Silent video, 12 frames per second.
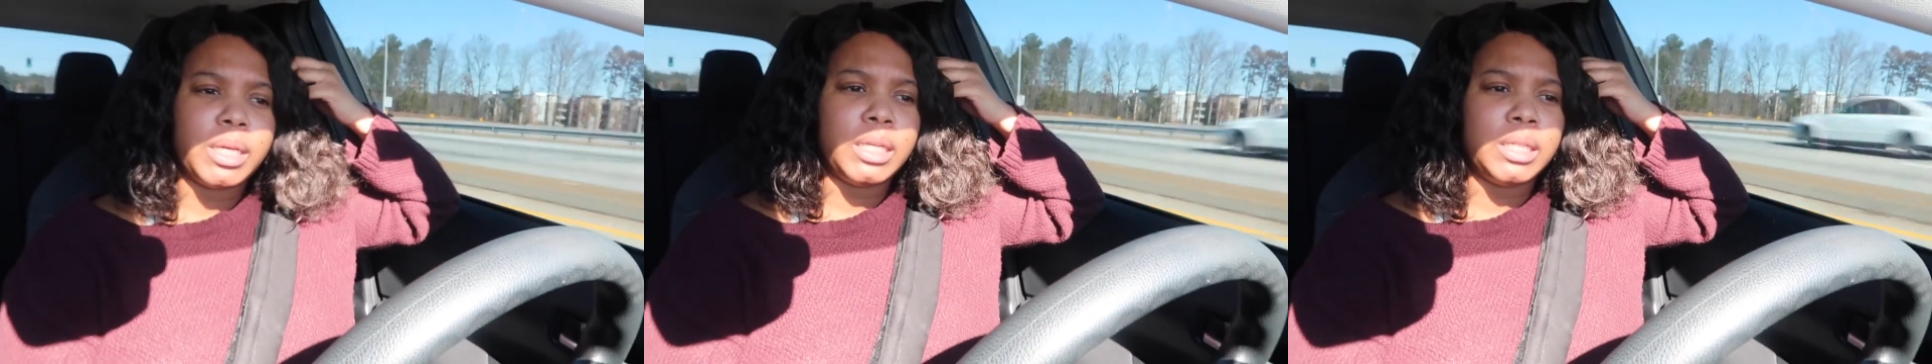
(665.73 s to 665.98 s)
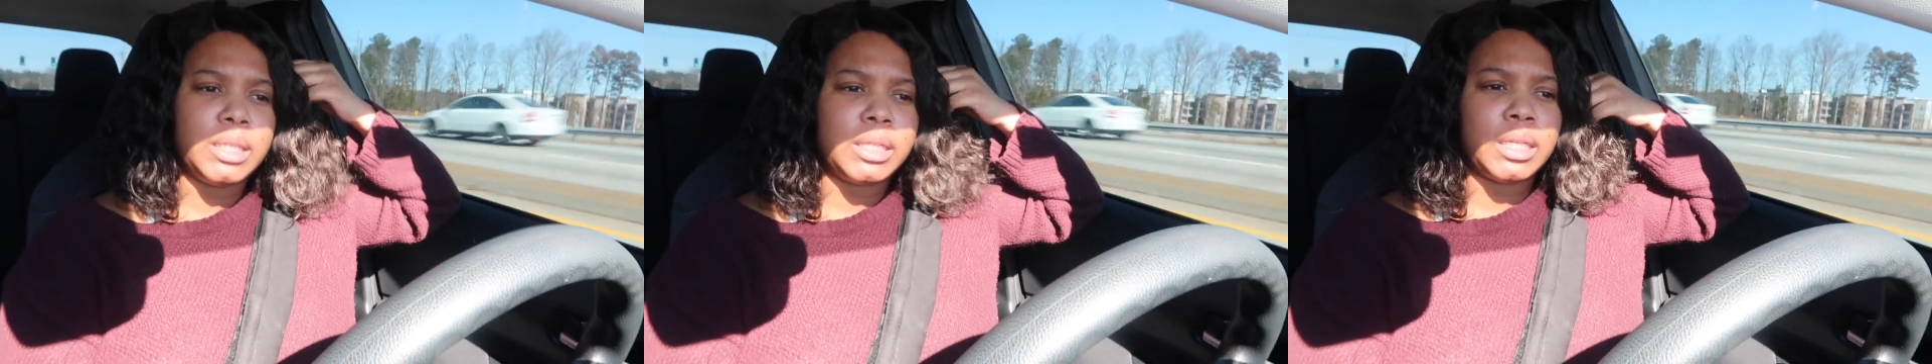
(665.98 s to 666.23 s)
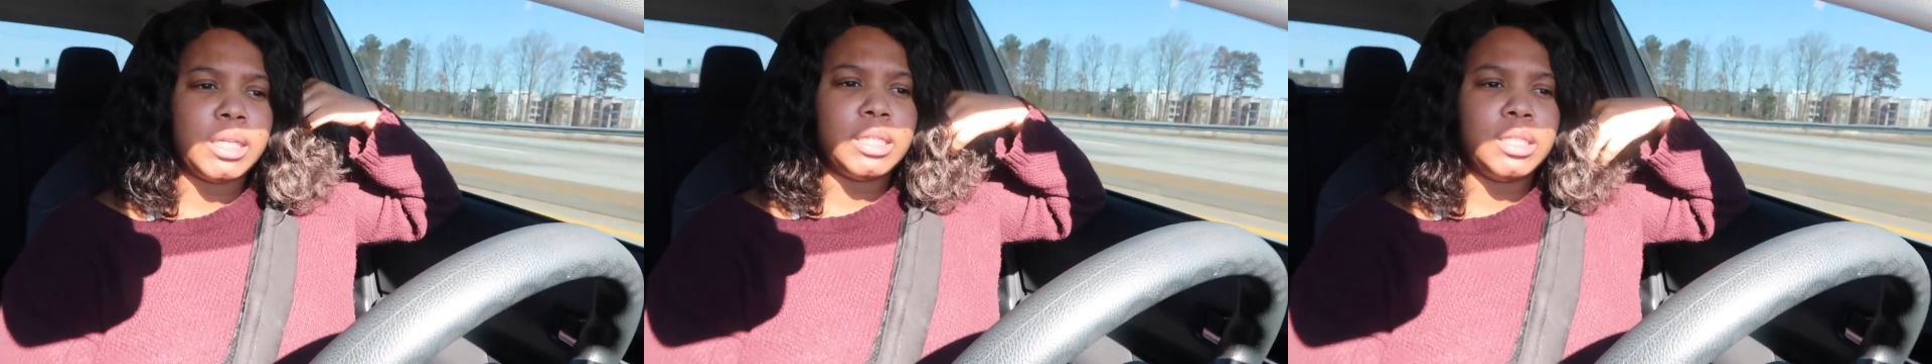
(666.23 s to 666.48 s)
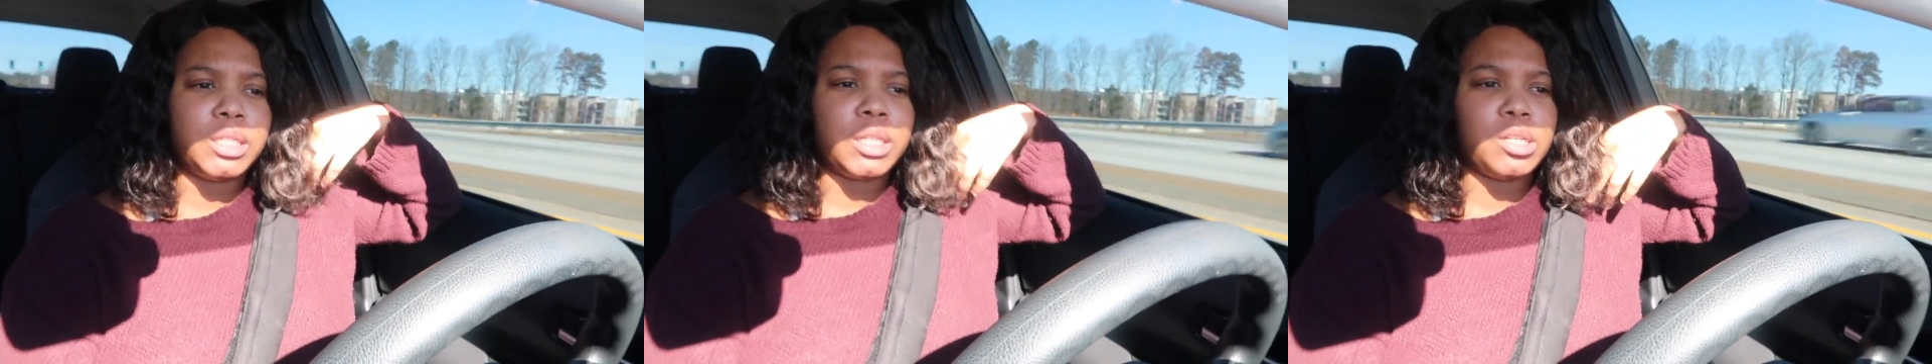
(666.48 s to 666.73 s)
and
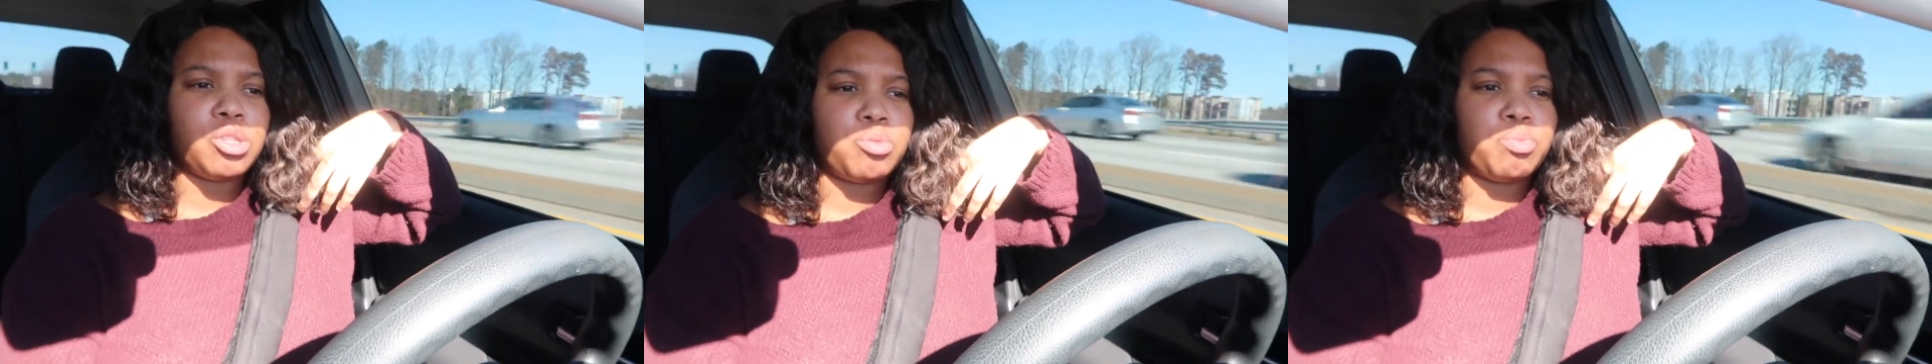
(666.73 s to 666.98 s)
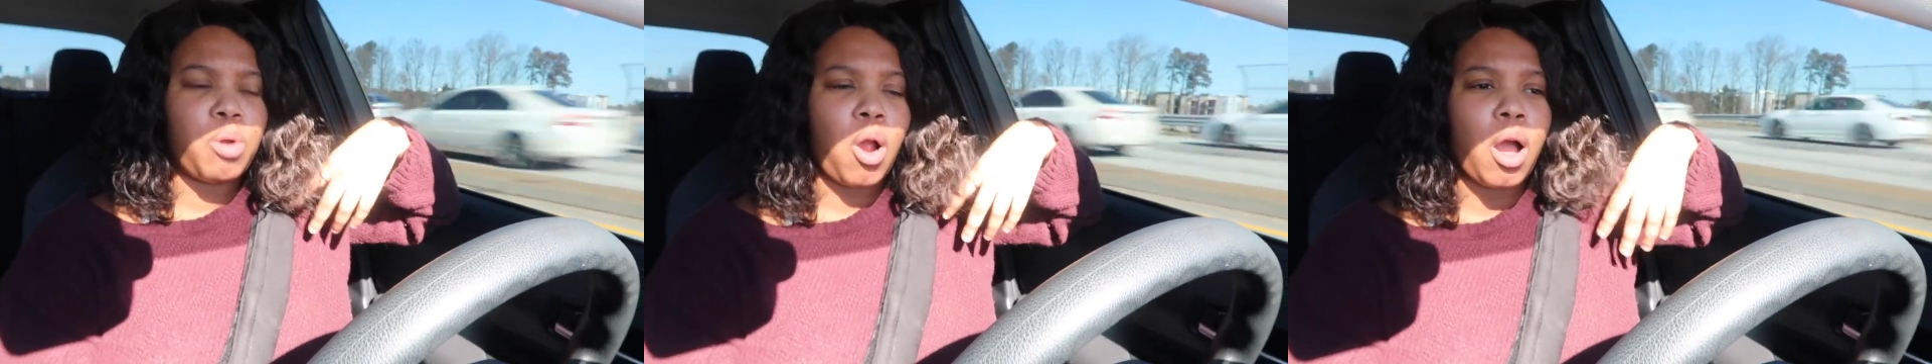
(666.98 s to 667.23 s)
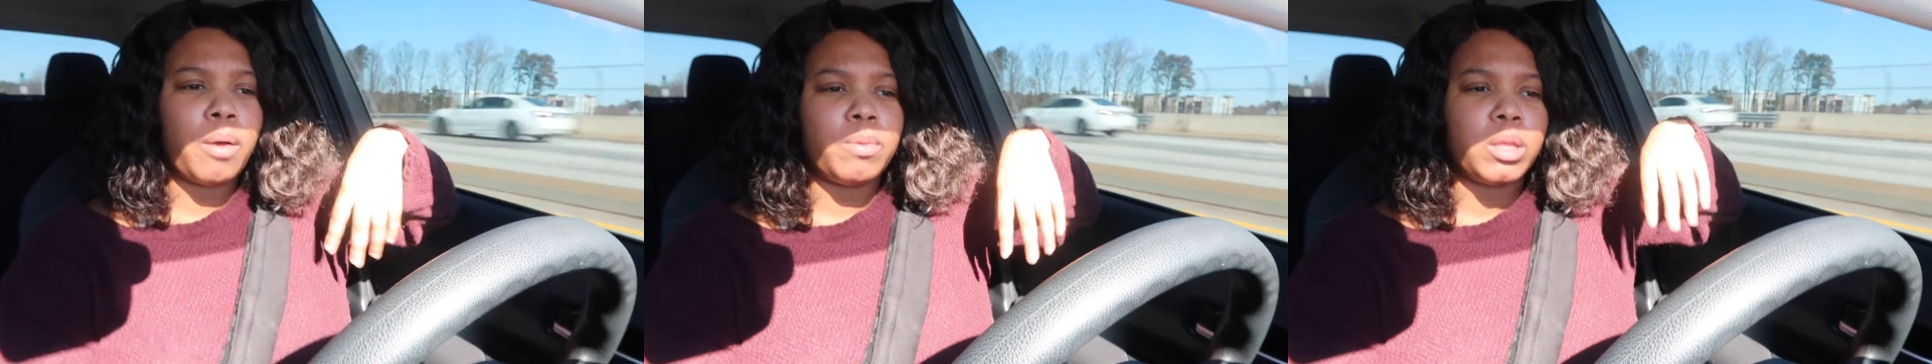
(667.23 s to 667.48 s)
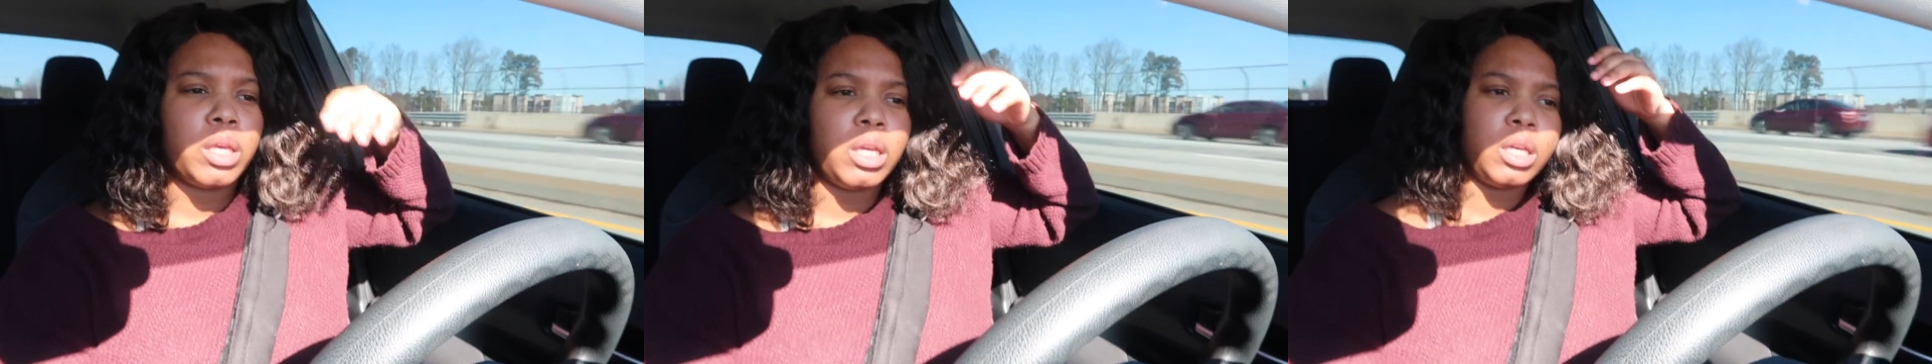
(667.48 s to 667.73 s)
then just
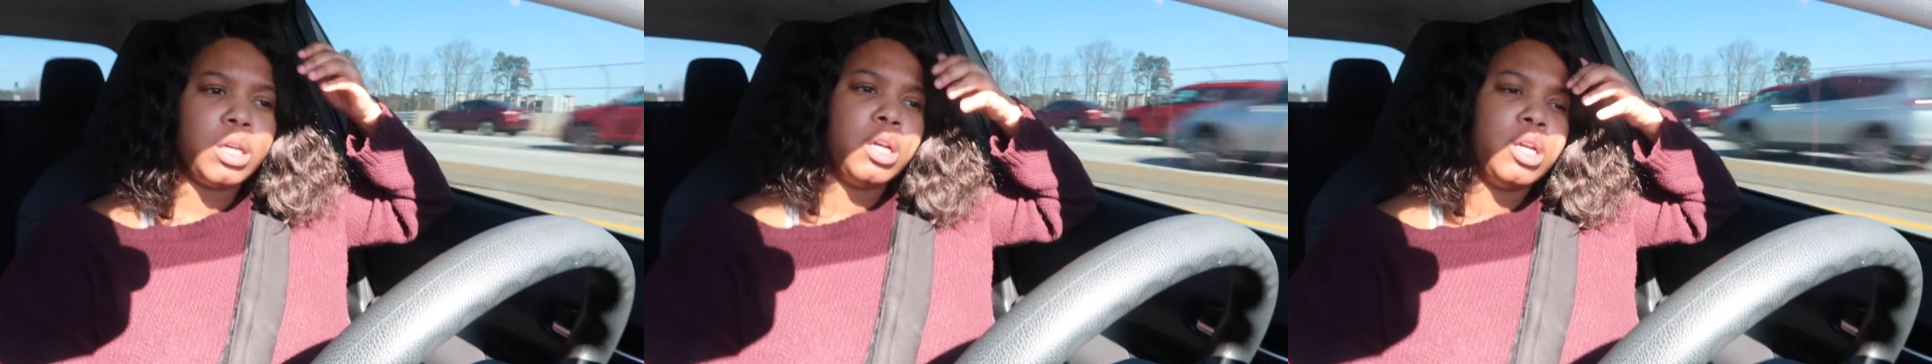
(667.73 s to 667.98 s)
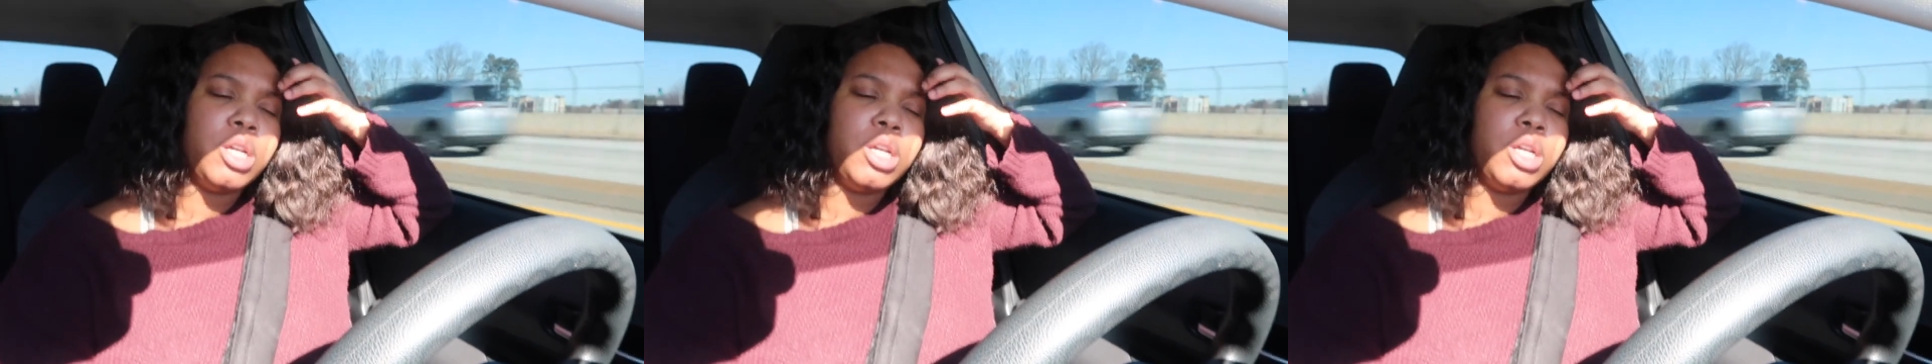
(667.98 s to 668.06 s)
probably